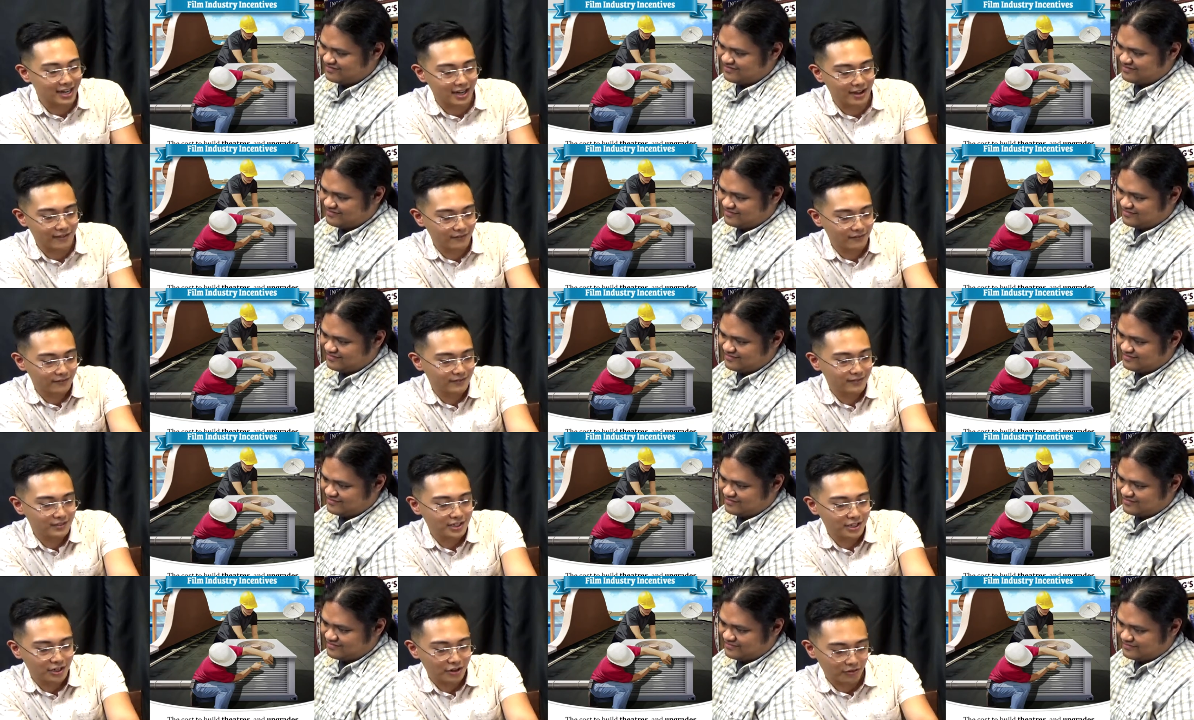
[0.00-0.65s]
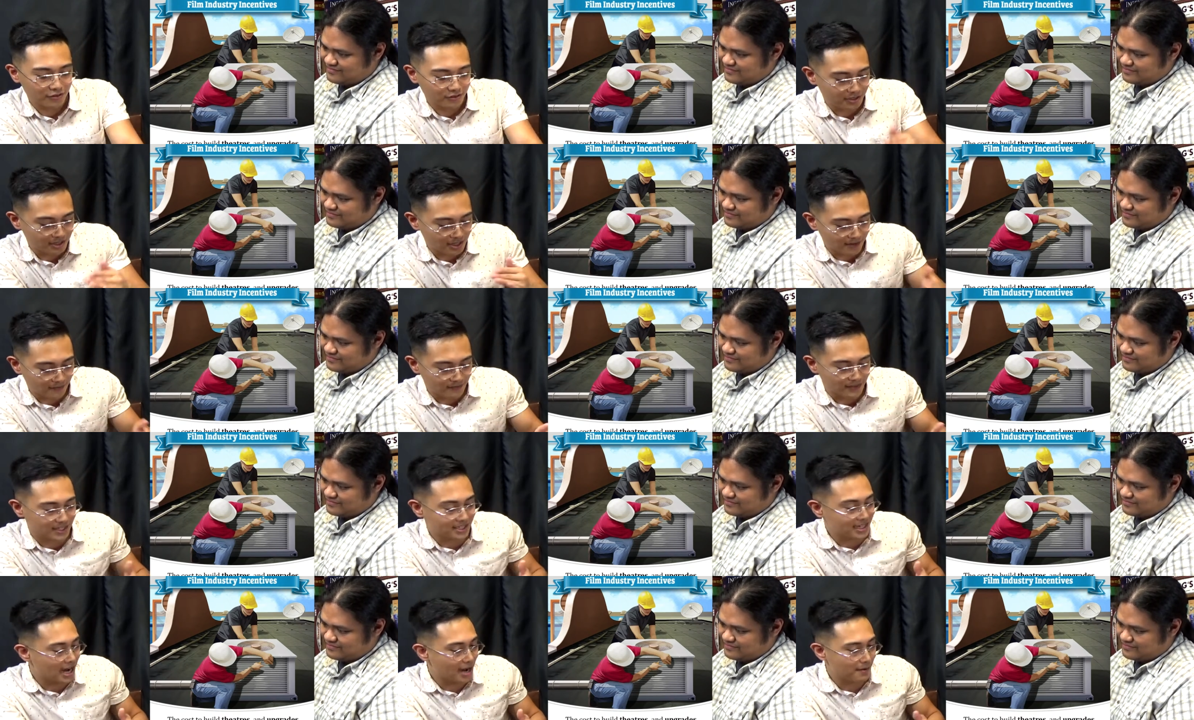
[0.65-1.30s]
Speaker 1: If you know, if
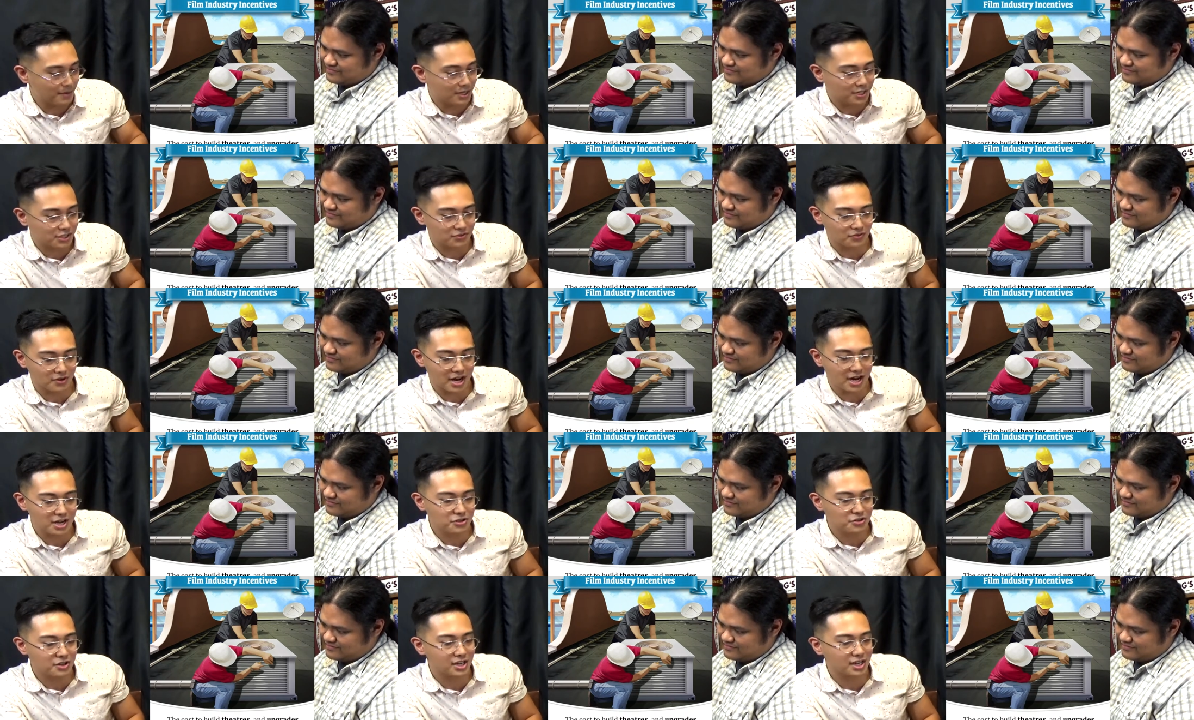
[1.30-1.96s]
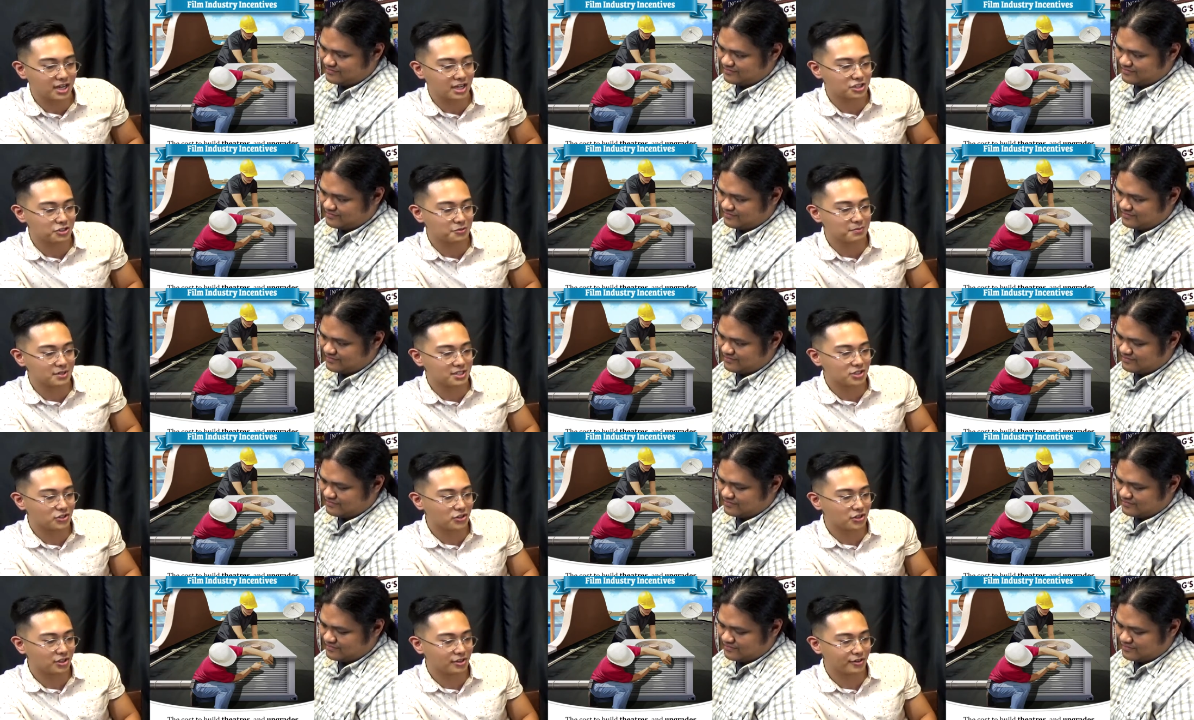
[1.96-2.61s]
the timing is right, you can get your
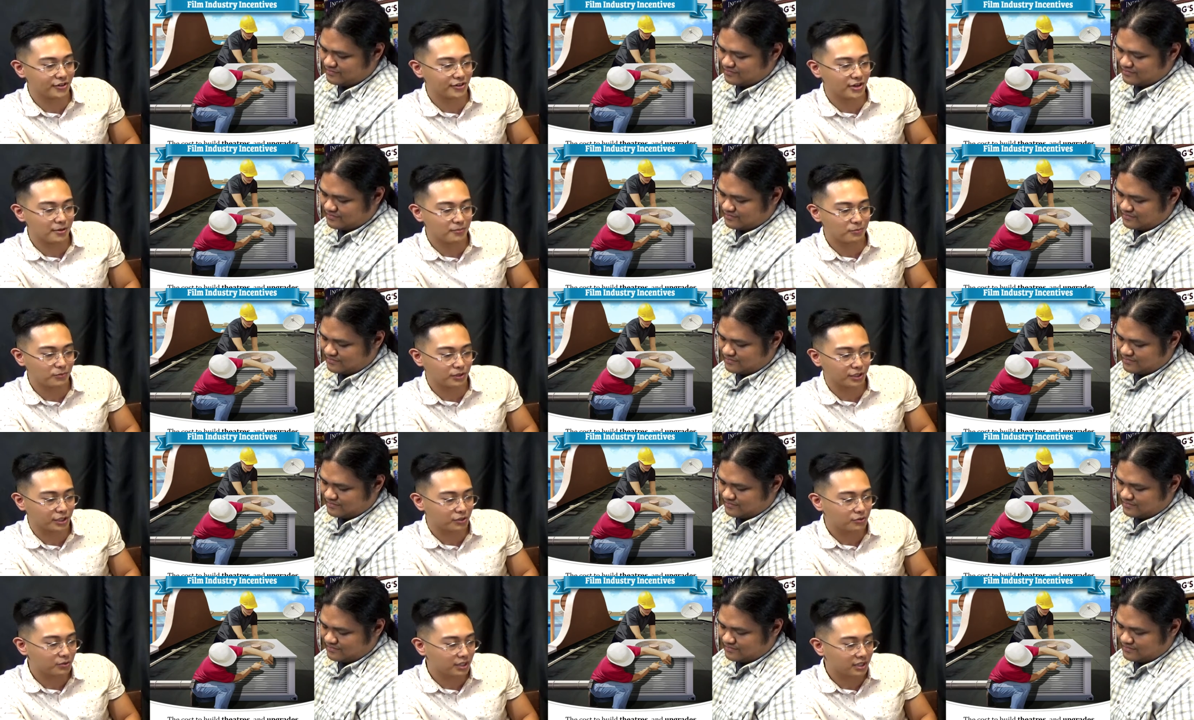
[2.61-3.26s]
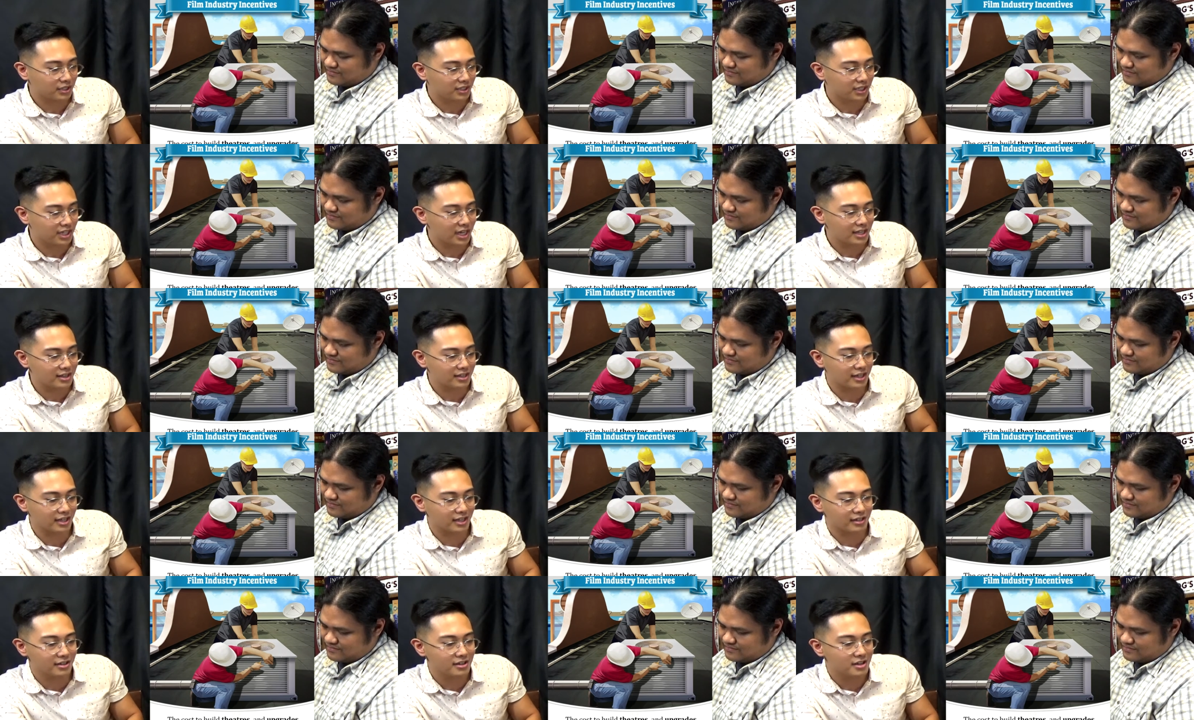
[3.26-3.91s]
Mystery Theater up really quickly, and
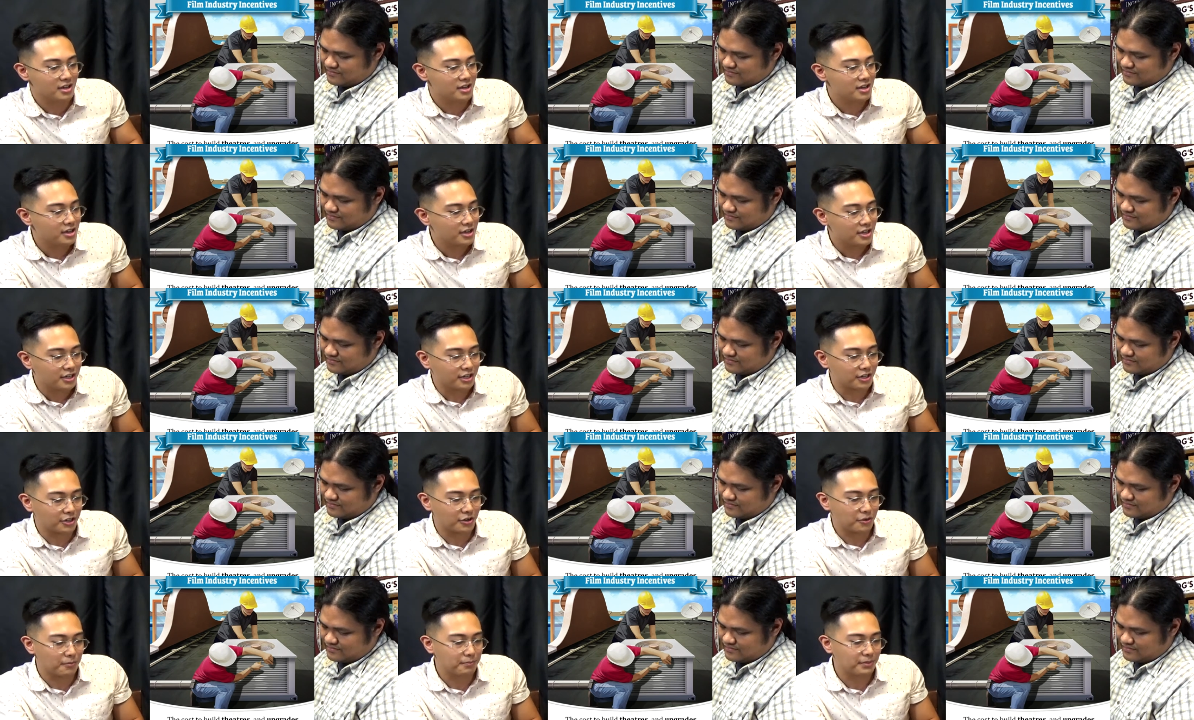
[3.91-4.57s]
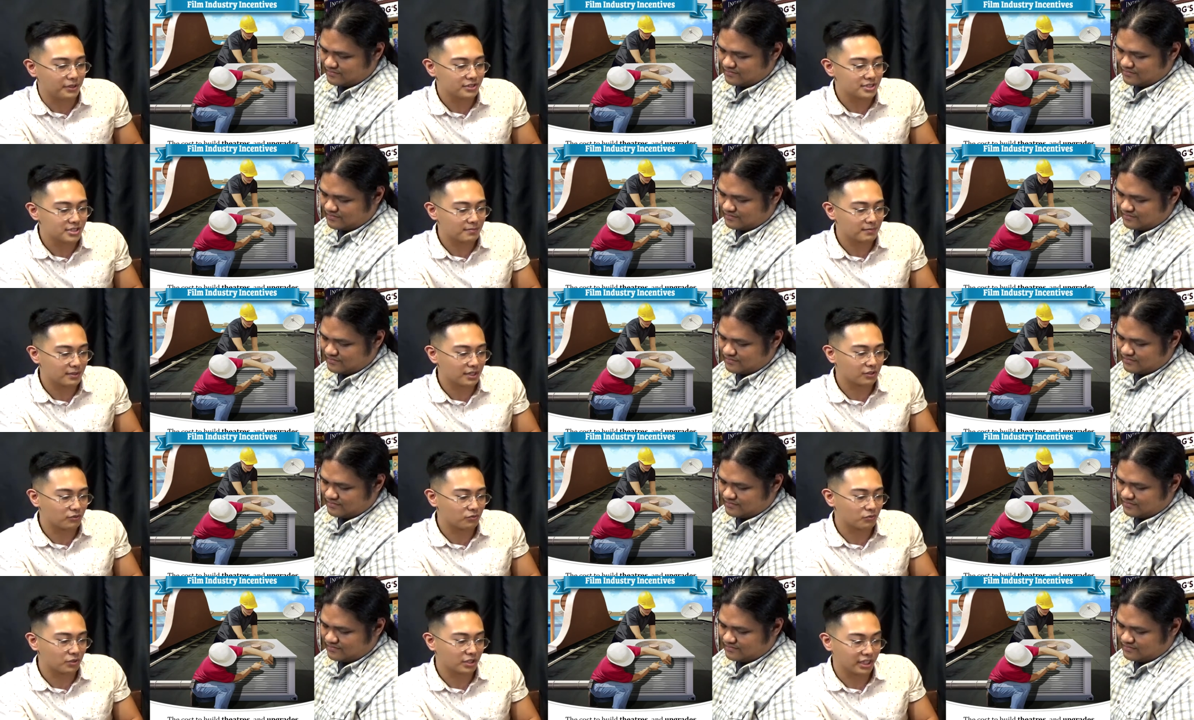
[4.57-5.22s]
then you know, build
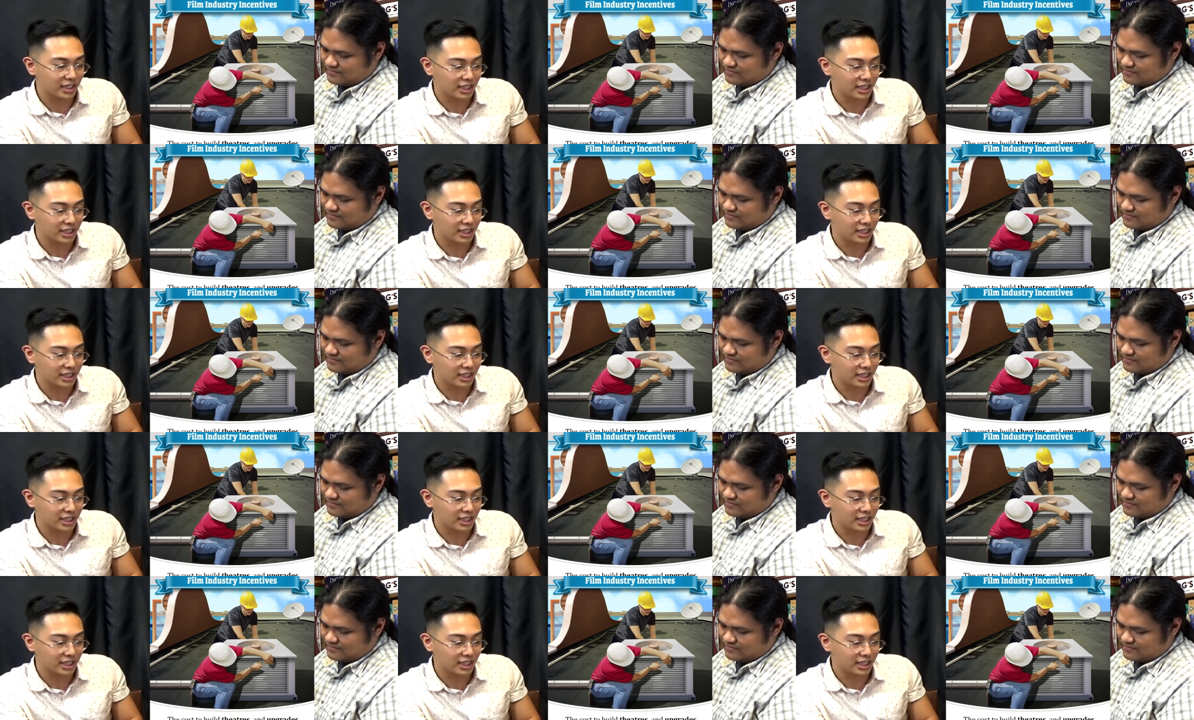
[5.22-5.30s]
something really